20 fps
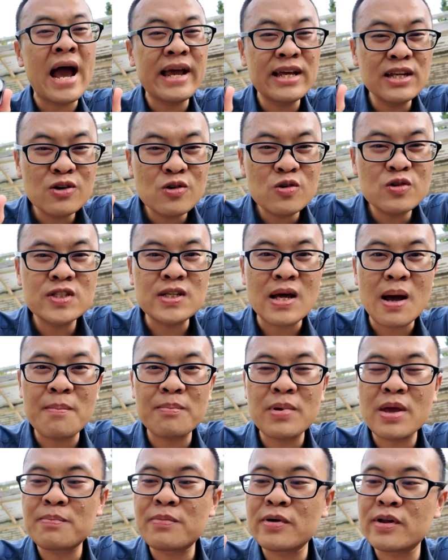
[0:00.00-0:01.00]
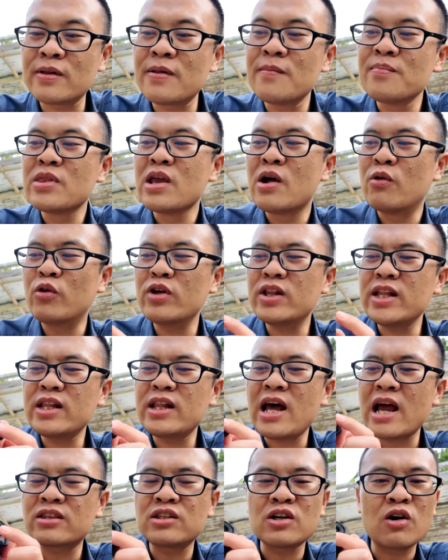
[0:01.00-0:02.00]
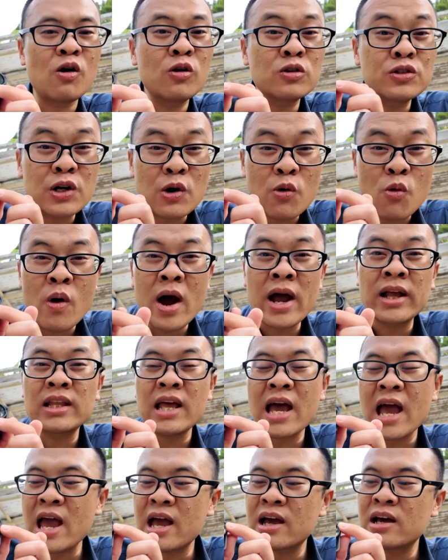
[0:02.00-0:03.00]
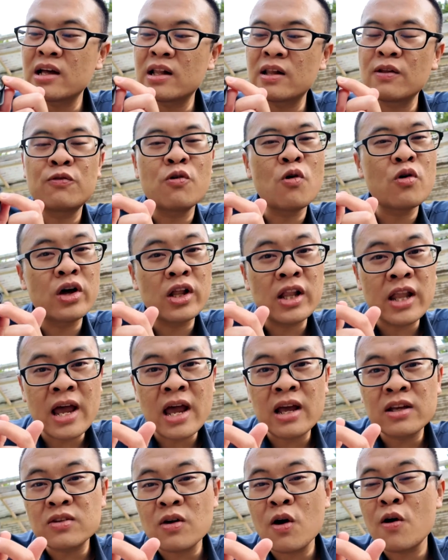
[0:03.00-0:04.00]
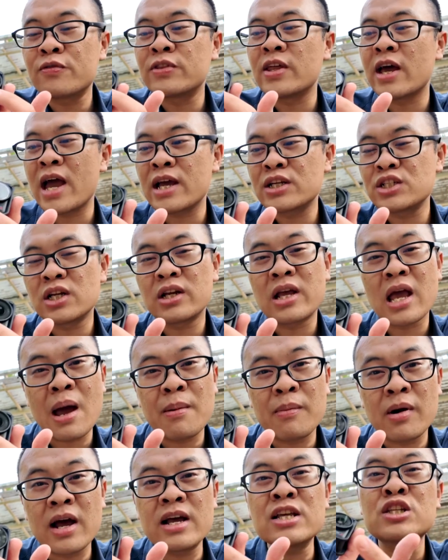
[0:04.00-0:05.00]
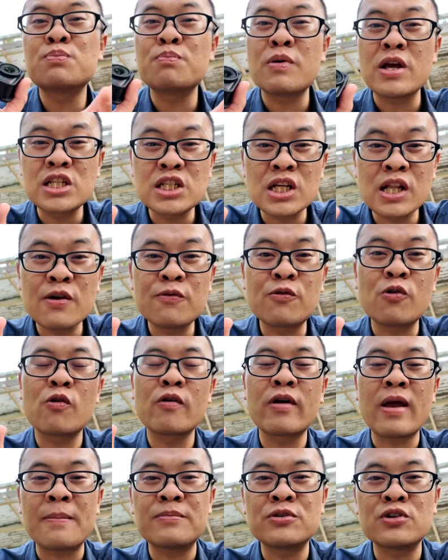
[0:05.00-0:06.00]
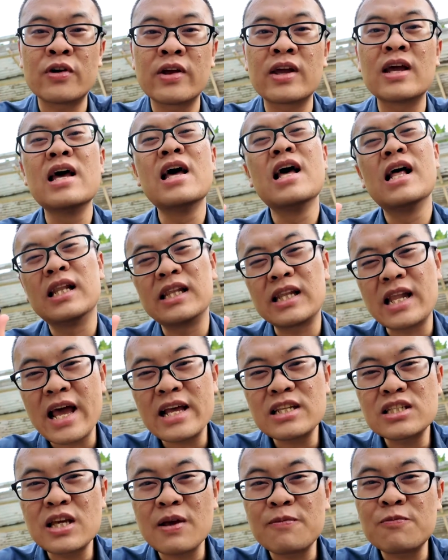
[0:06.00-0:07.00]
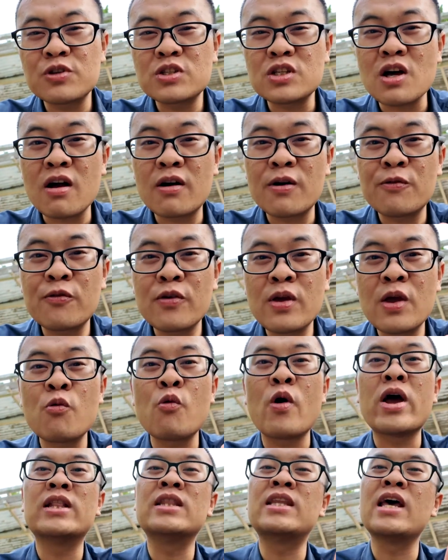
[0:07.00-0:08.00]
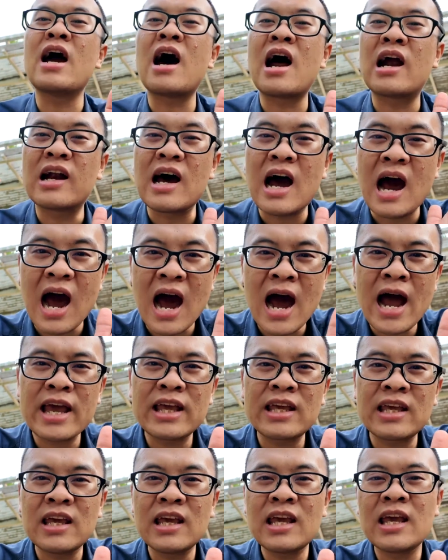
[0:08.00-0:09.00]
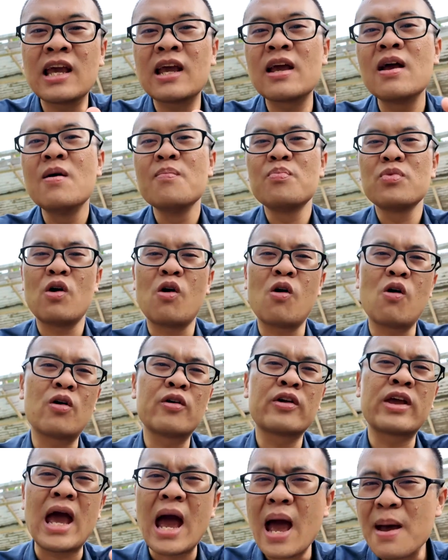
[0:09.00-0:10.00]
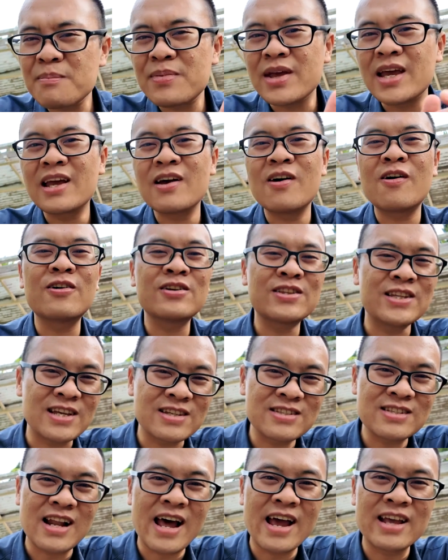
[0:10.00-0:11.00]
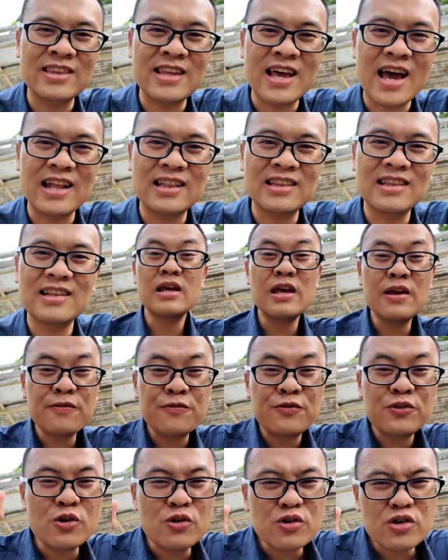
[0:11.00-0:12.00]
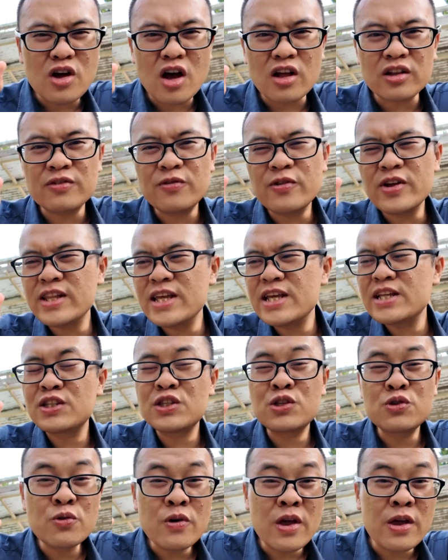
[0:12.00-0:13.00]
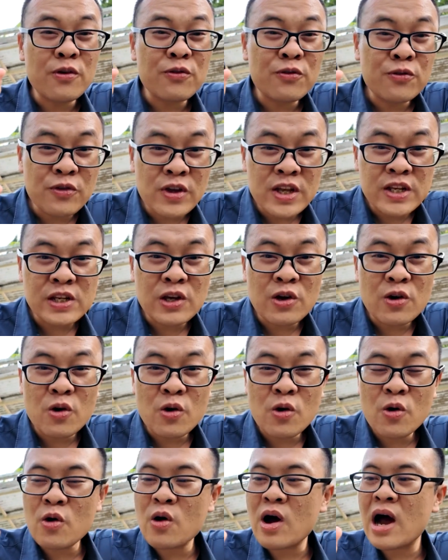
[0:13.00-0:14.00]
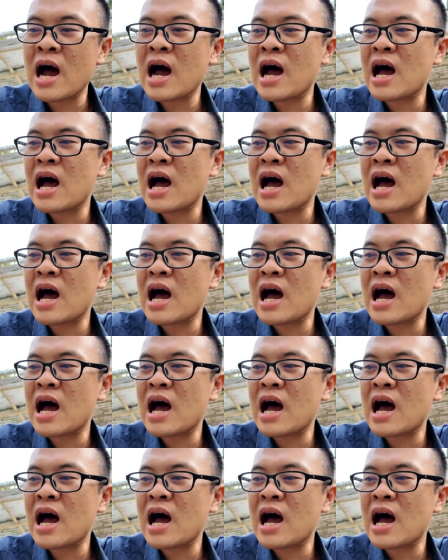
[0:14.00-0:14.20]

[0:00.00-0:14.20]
I know some people really like the ultra wide angle focal length of the action camera, especially for capturing landscape photography when they are hiking or camping or things like that. If you're not really doing video,